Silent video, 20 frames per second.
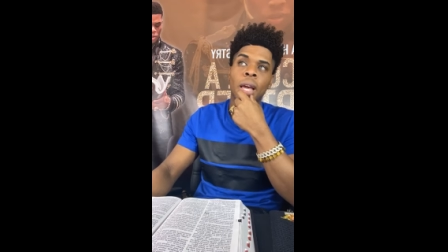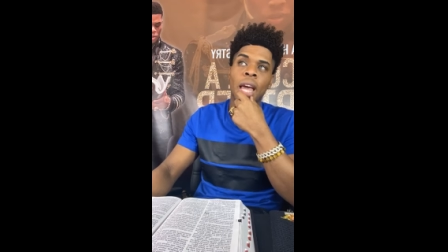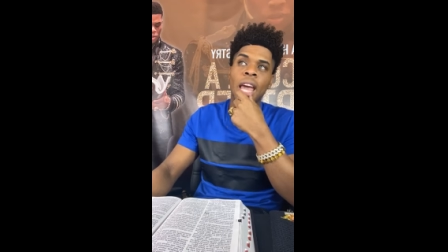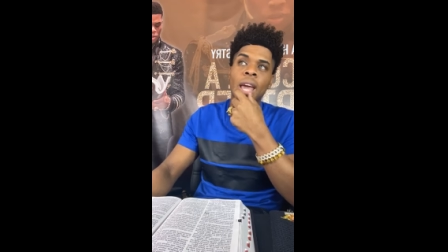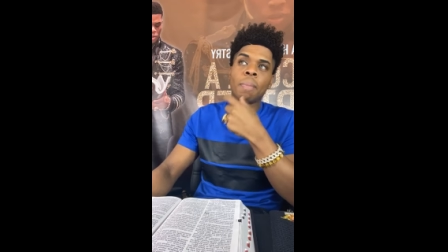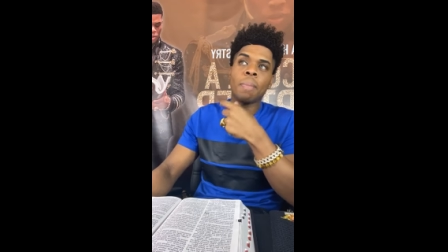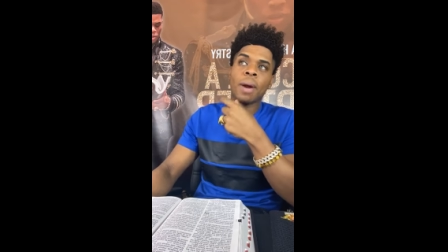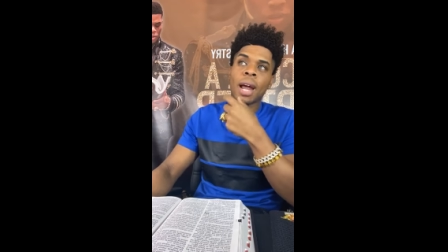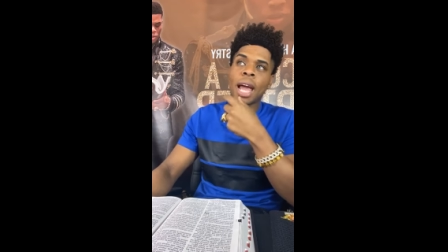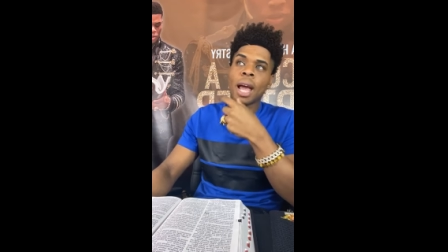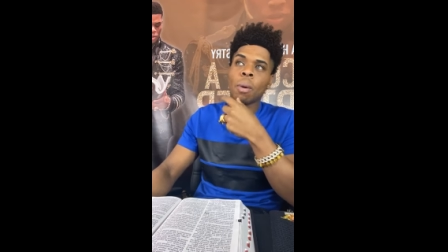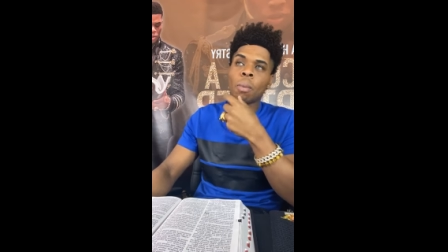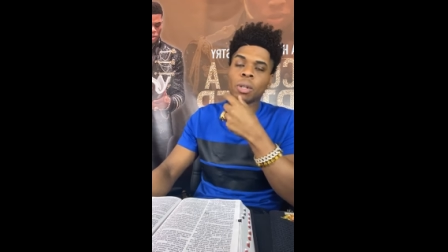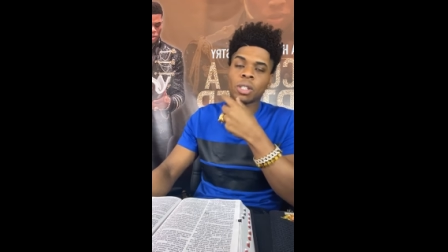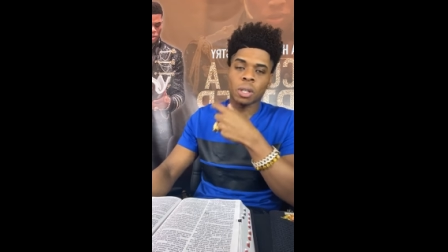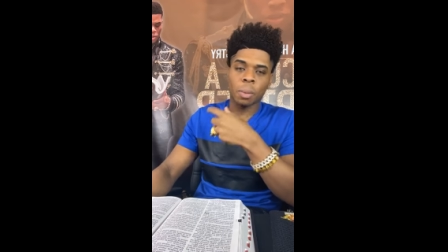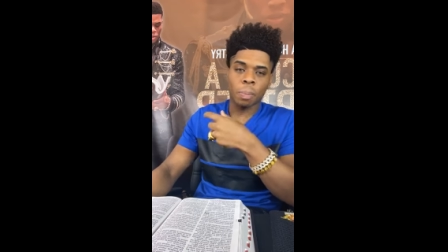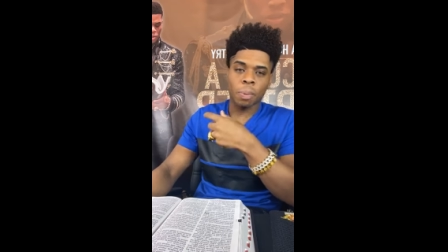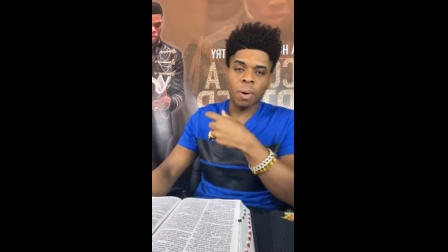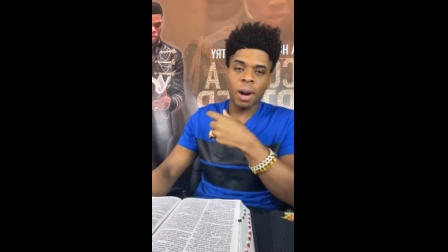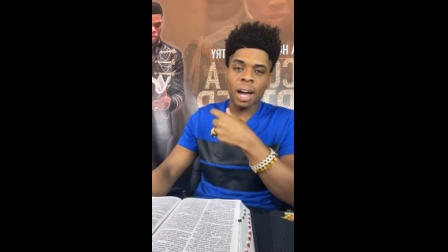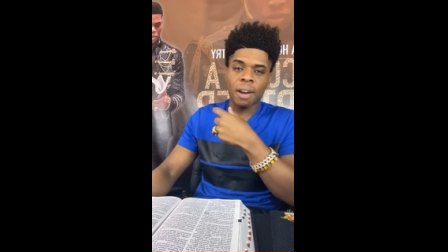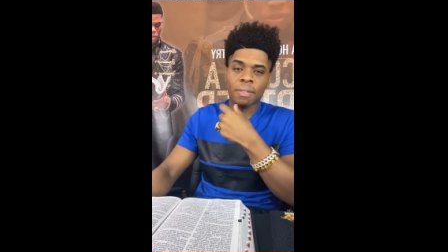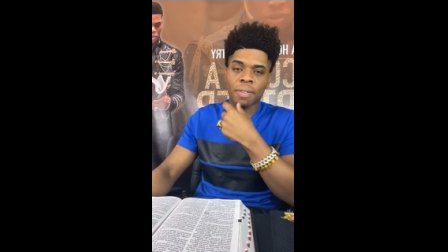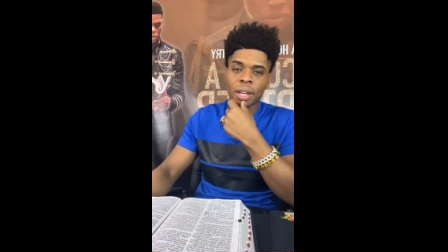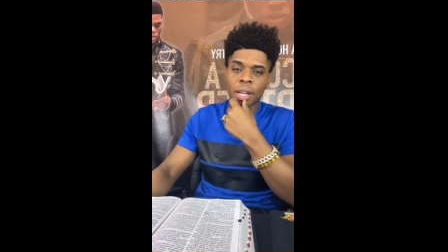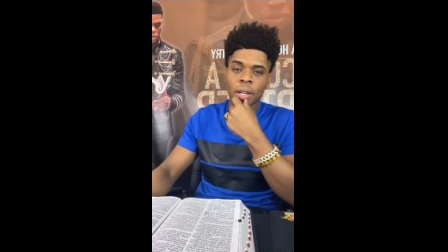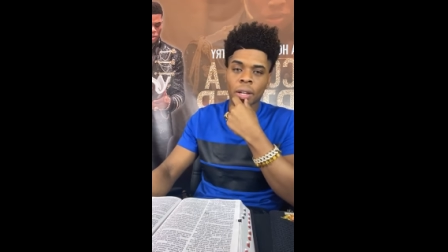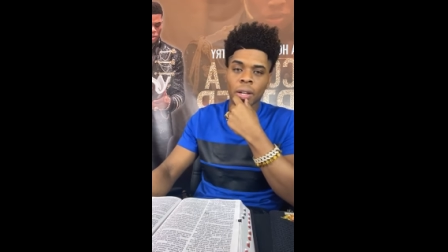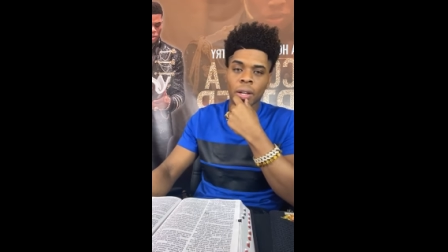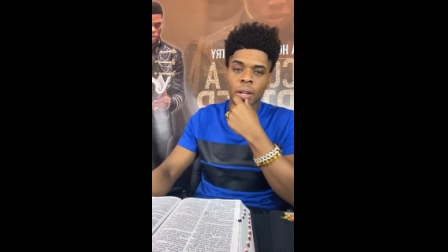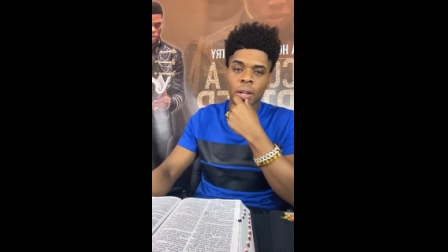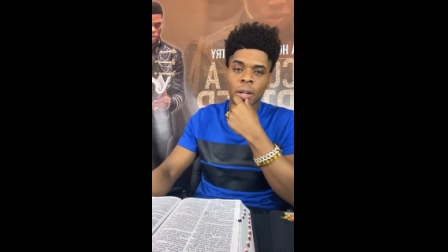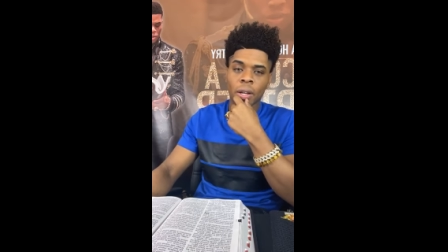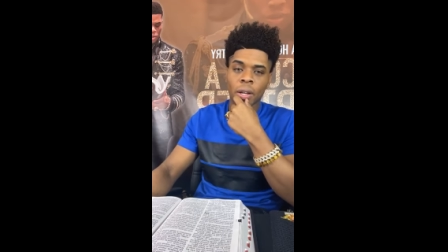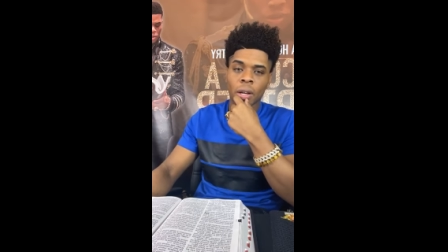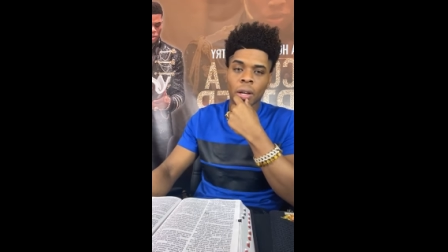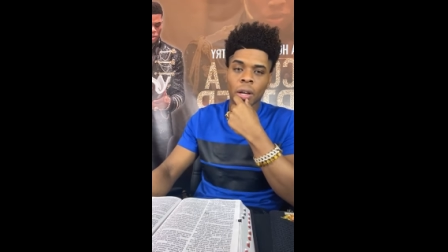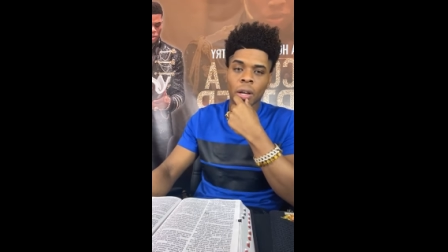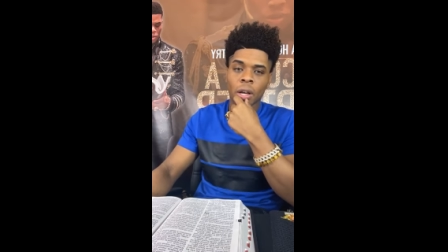Abraham was a prophet.
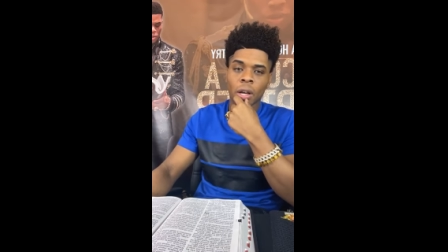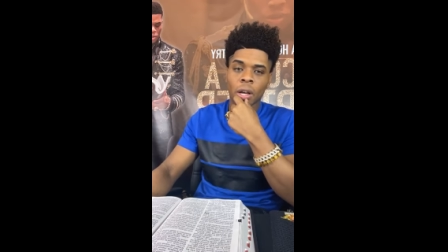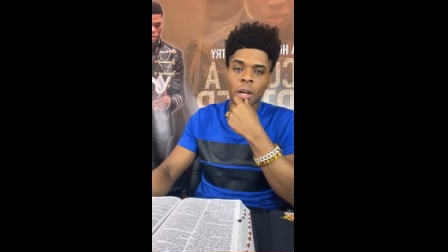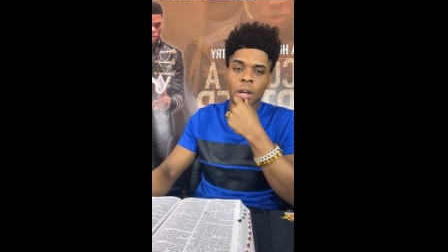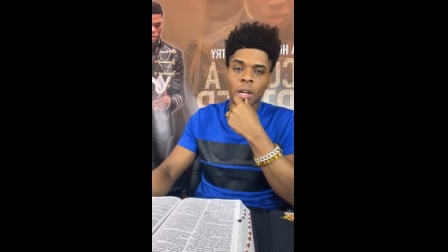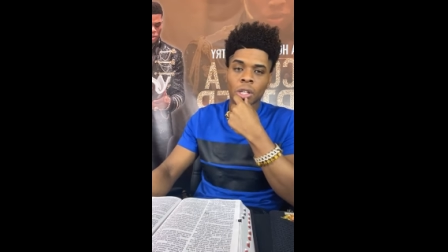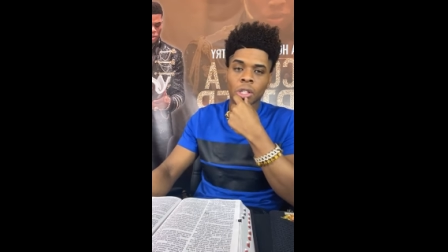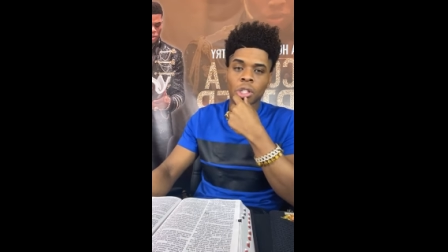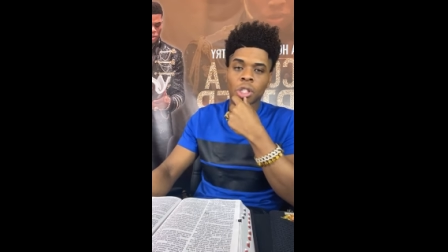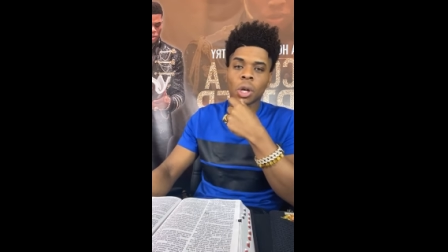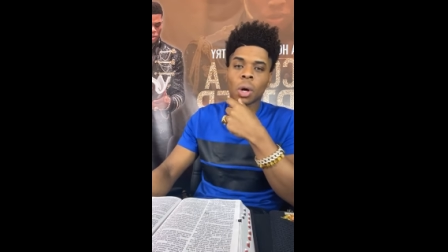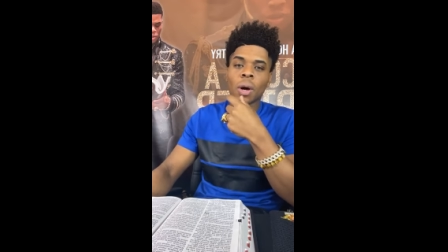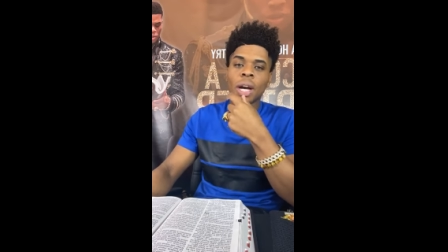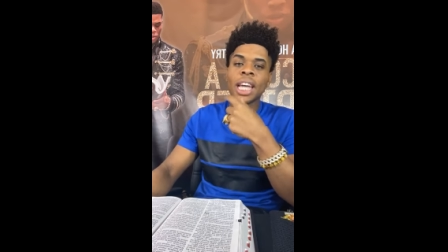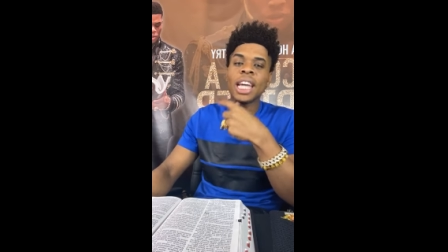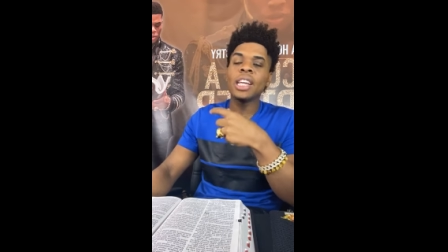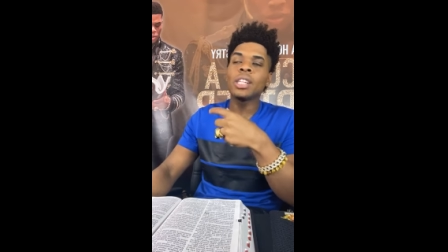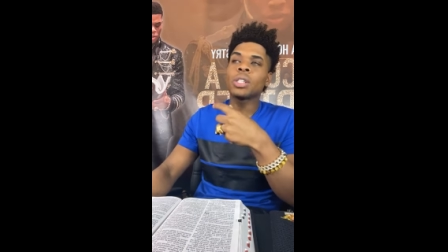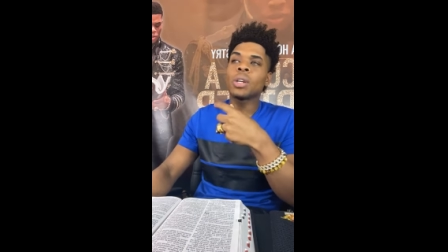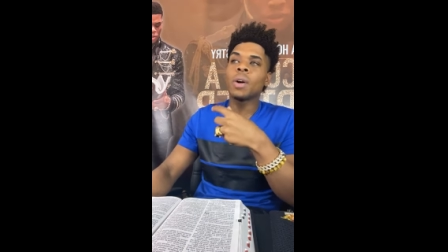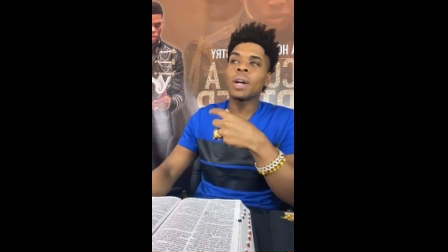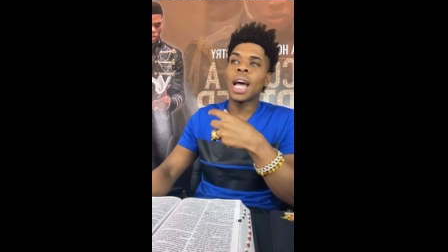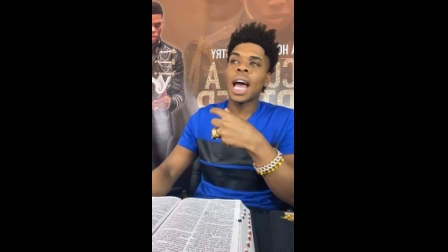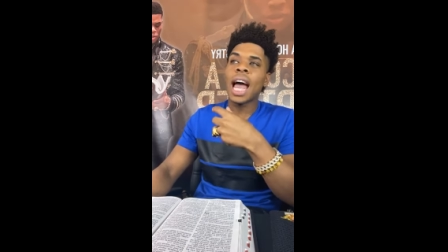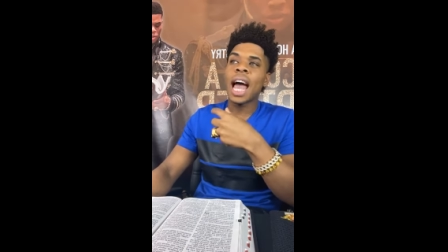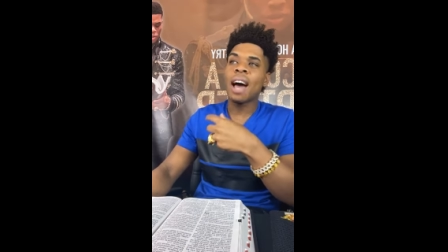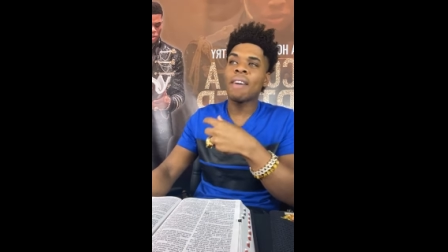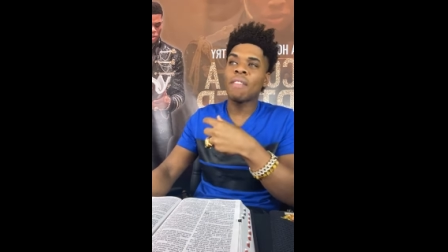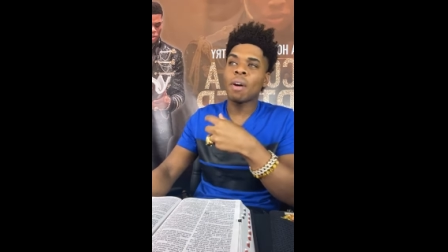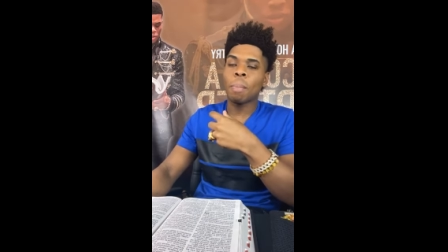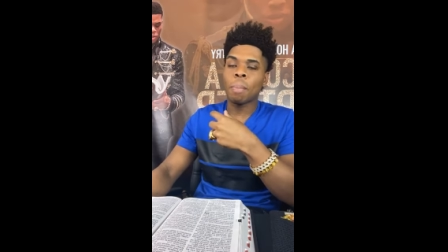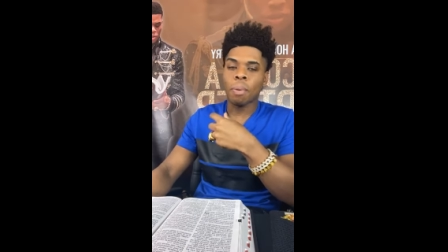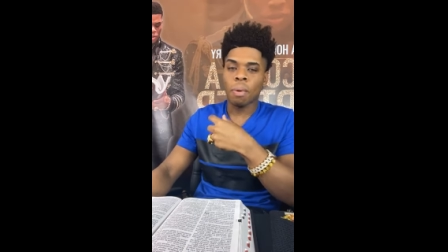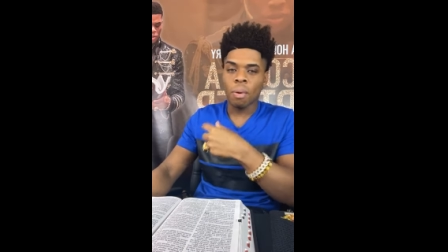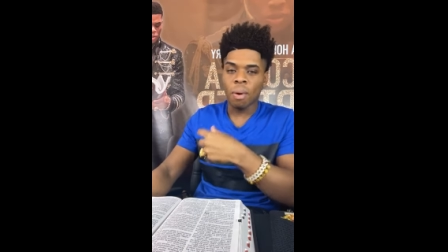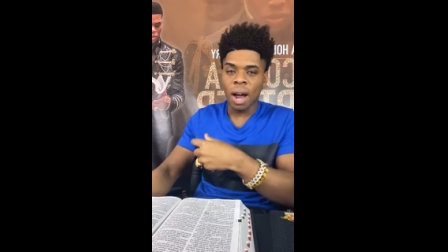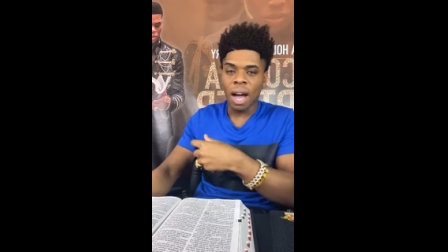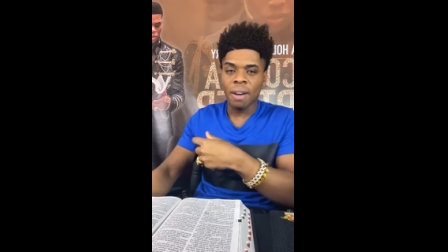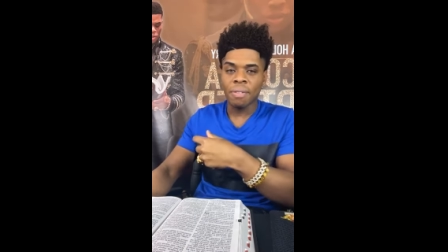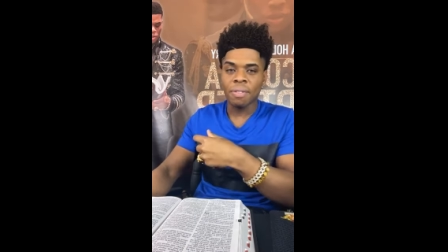So he's going to have a
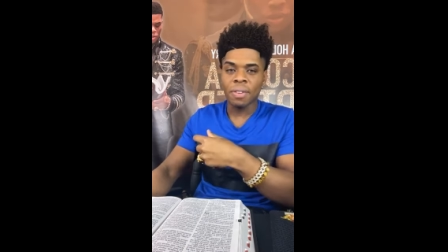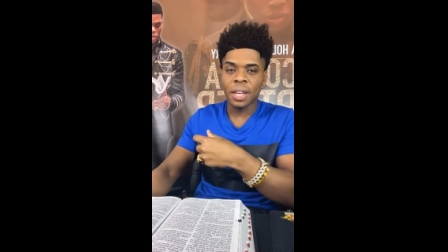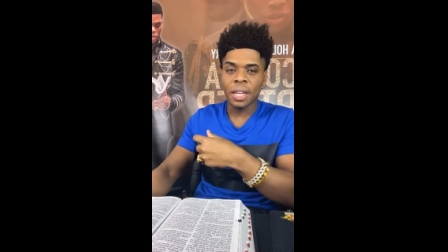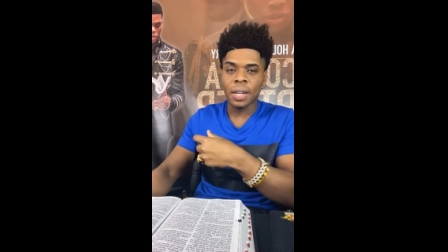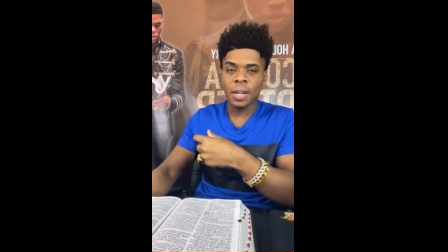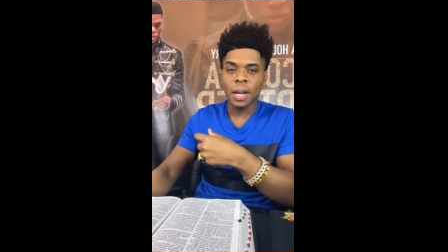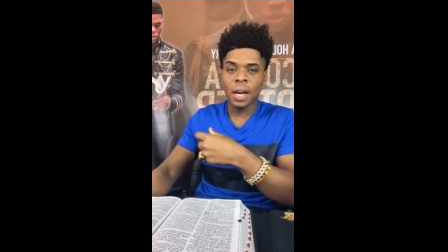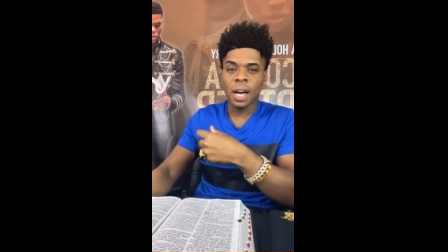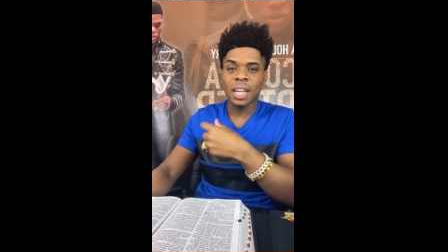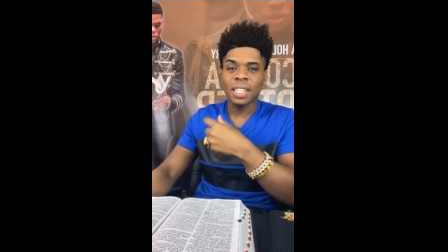prophet